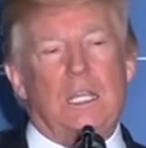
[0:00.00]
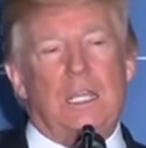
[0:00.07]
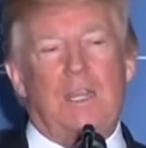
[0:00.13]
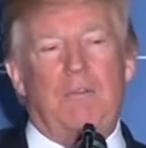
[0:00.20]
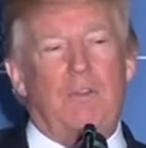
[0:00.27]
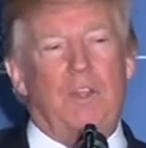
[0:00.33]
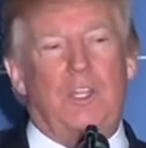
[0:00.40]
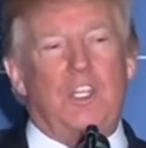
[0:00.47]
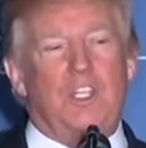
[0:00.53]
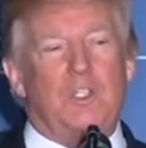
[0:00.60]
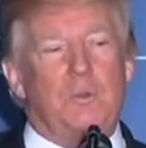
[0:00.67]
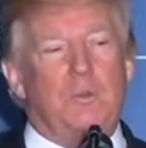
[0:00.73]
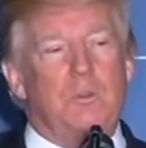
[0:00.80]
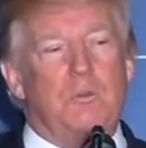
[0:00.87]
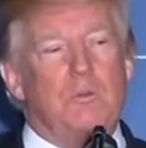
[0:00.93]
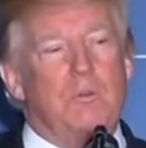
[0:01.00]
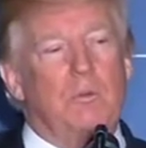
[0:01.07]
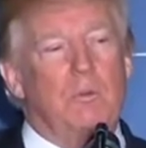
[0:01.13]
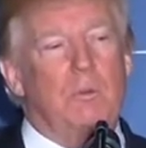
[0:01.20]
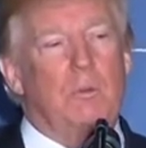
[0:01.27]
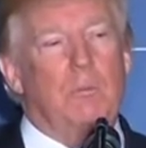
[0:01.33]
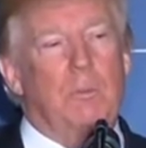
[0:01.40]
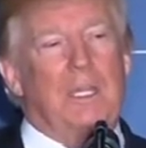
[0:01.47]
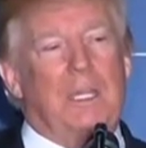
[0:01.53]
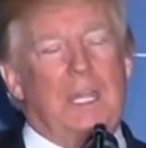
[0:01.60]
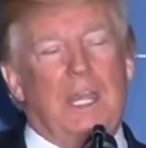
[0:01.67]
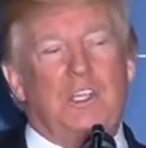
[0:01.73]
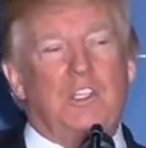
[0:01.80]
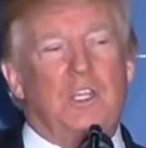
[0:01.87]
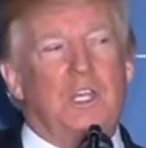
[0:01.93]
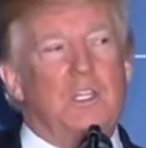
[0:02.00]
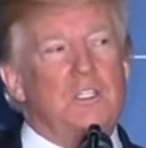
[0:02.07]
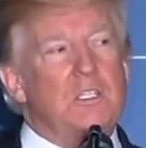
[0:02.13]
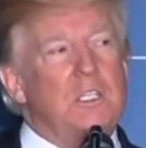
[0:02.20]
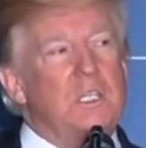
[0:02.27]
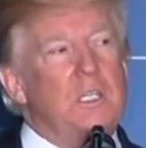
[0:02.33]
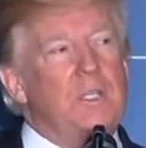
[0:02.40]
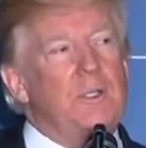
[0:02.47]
even these big tax cuts.